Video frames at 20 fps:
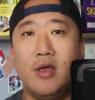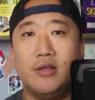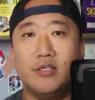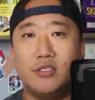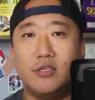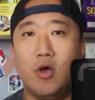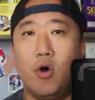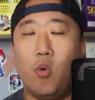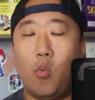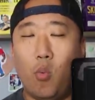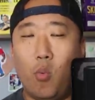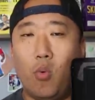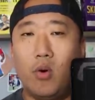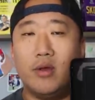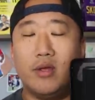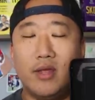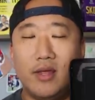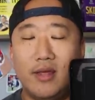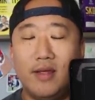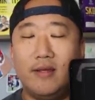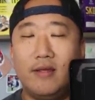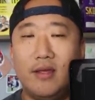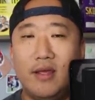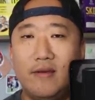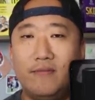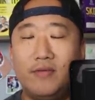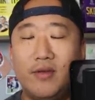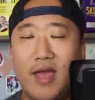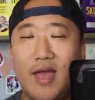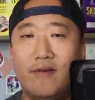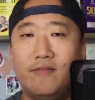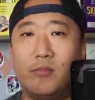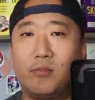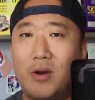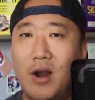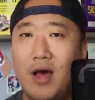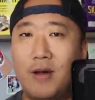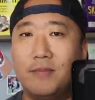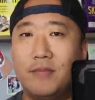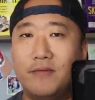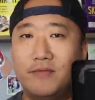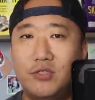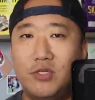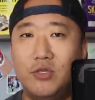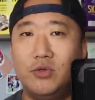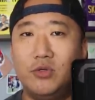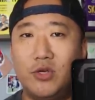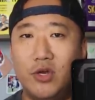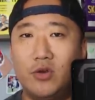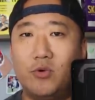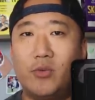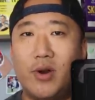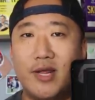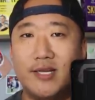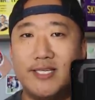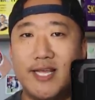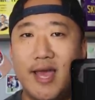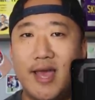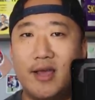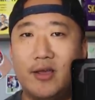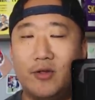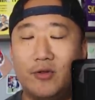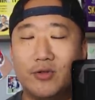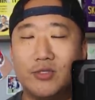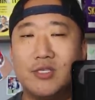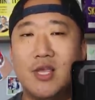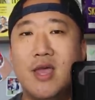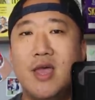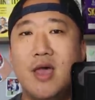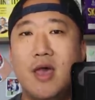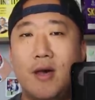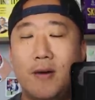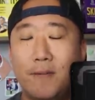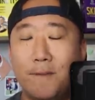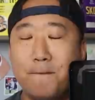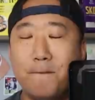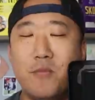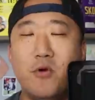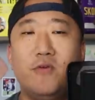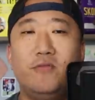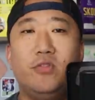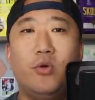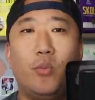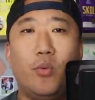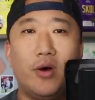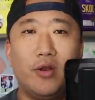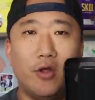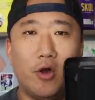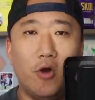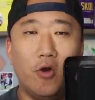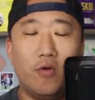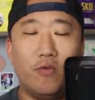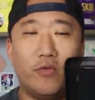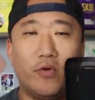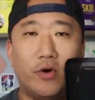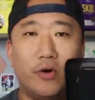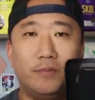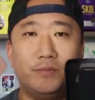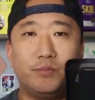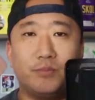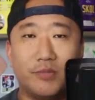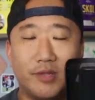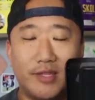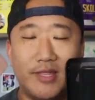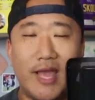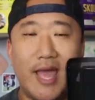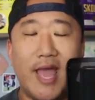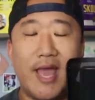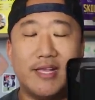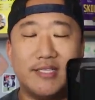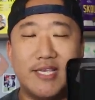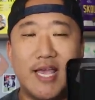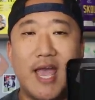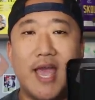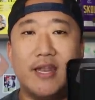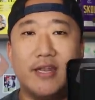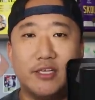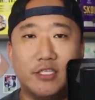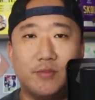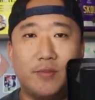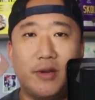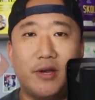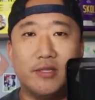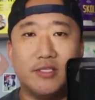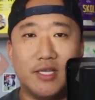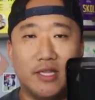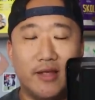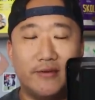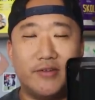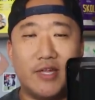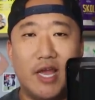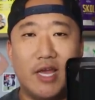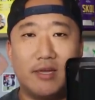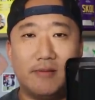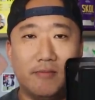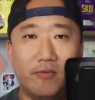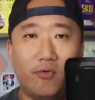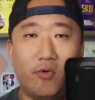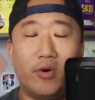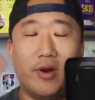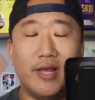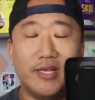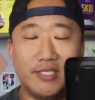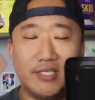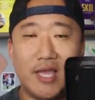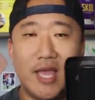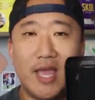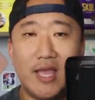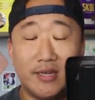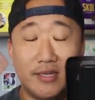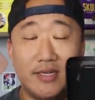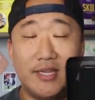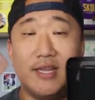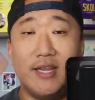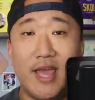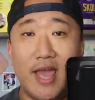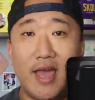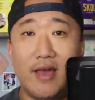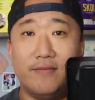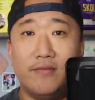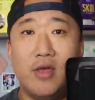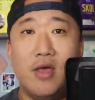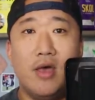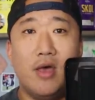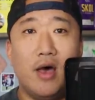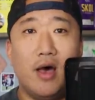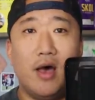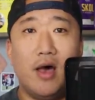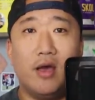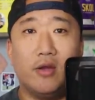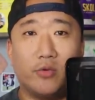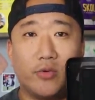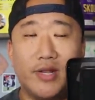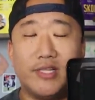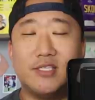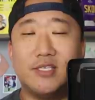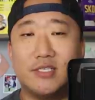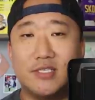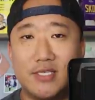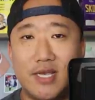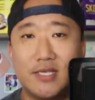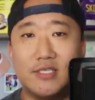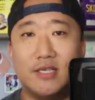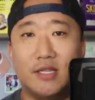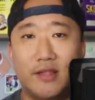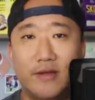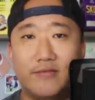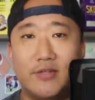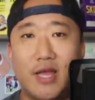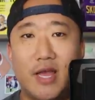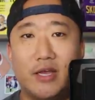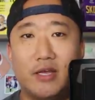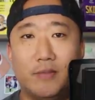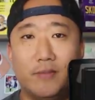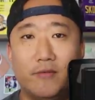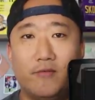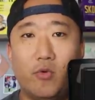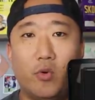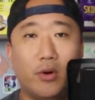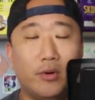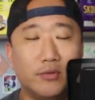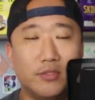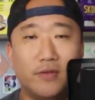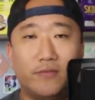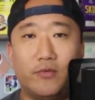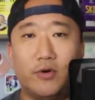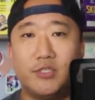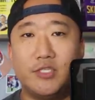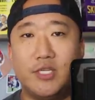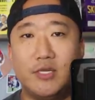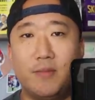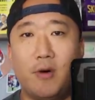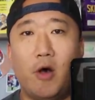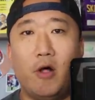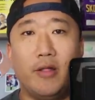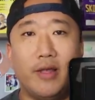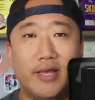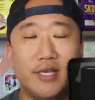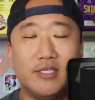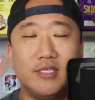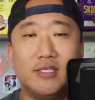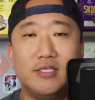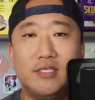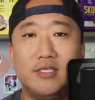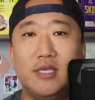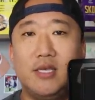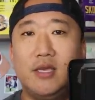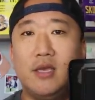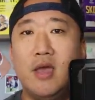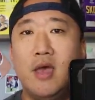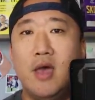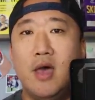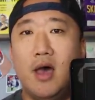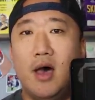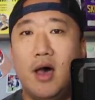So if you have a problem of two good right tackles, move the one over that has had experience at left tackle before, as did have great success at left tackle before. He was a first team all ACC.